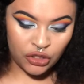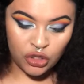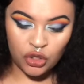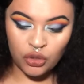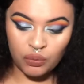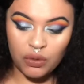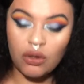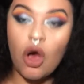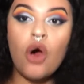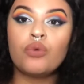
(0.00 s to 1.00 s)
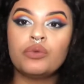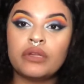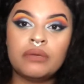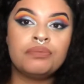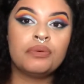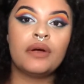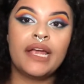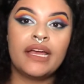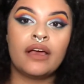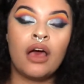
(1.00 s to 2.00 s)
you will only
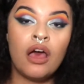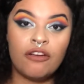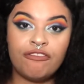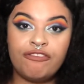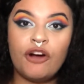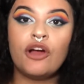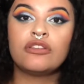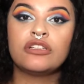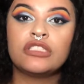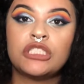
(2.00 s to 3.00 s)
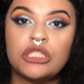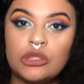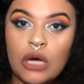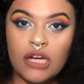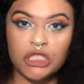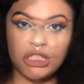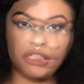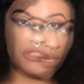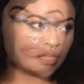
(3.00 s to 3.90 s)
bring further destruction.